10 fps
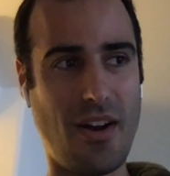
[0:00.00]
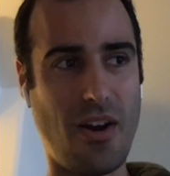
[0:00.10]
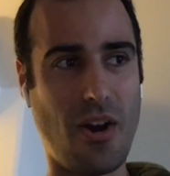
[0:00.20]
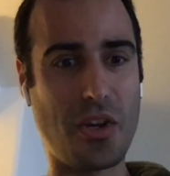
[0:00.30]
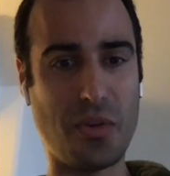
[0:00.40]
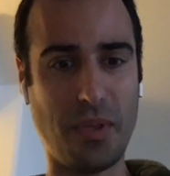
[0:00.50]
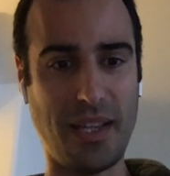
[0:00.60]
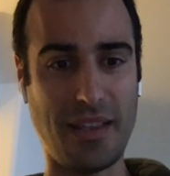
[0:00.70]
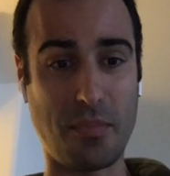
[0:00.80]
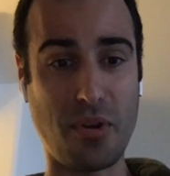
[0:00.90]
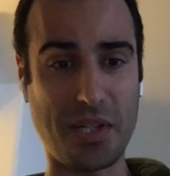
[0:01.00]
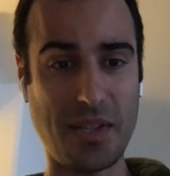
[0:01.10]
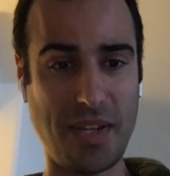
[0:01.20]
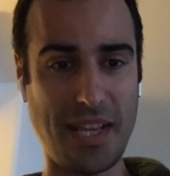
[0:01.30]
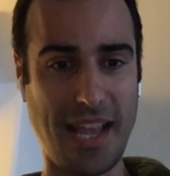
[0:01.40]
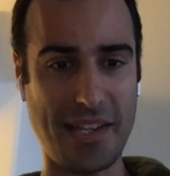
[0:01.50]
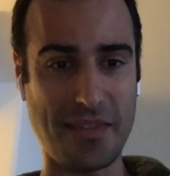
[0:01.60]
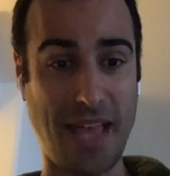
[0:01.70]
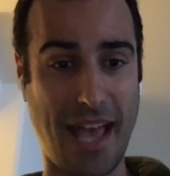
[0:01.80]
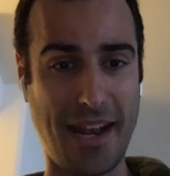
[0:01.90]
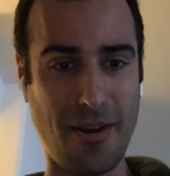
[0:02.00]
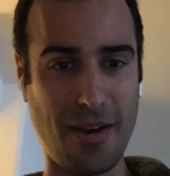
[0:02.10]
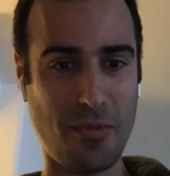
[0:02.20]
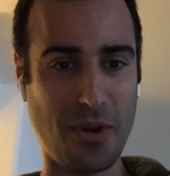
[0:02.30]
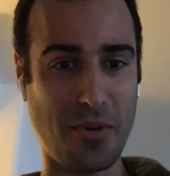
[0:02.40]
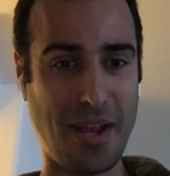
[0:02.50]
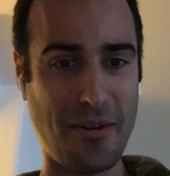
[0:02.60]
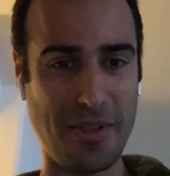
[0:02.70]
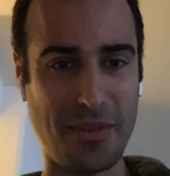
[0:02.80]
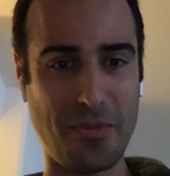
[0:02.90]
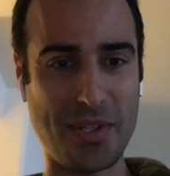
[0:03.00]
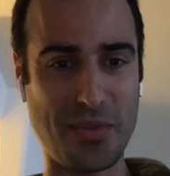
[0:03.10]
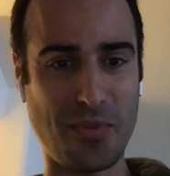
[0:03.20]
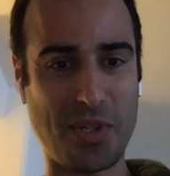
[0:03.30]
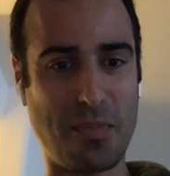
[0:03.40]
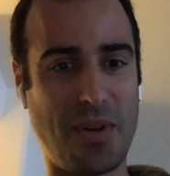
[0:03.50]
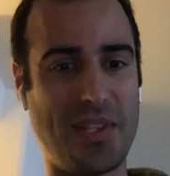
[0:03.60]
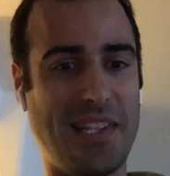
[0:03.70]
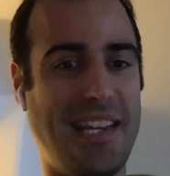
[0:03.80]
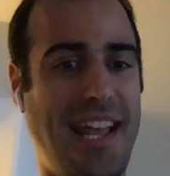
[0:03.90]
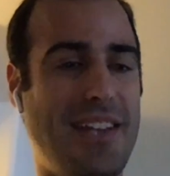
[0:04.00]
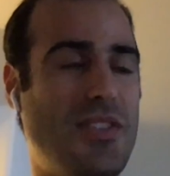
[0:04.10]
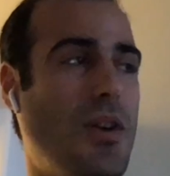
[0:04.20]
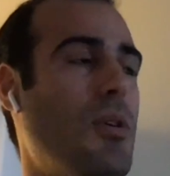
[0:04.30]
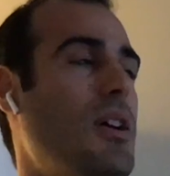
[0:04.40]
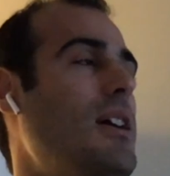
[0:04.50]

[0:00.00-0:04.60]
arguably the productivity gains of that era were greater than the ones that we're experiencing today. So